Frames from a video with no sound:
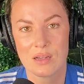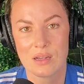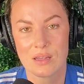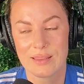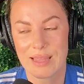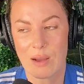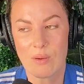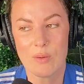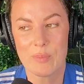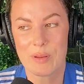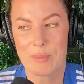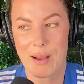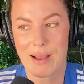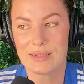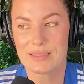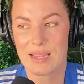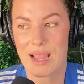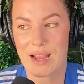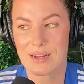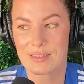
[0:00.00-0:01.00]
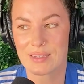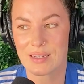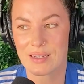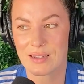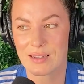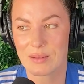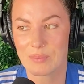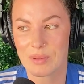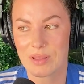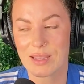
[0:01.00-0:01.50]
That would be my
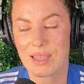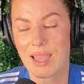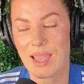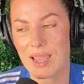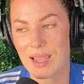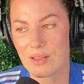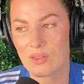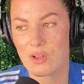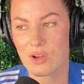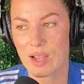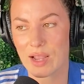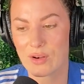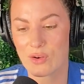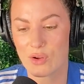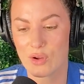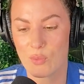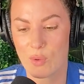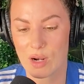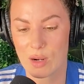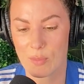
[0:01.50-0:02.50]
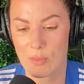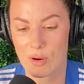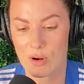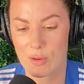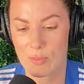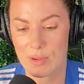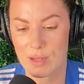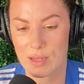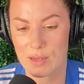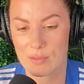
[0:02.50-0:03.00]
tactic. Like, hey, look, I know you want to
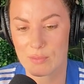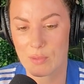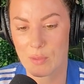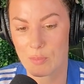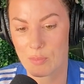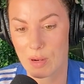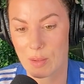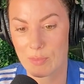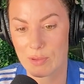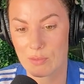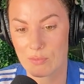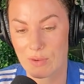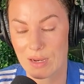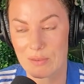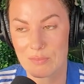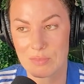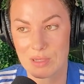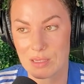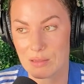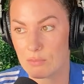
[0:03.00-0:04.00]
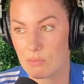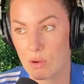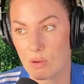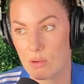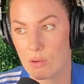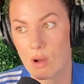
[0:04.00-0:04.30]
murder me and probably rape me.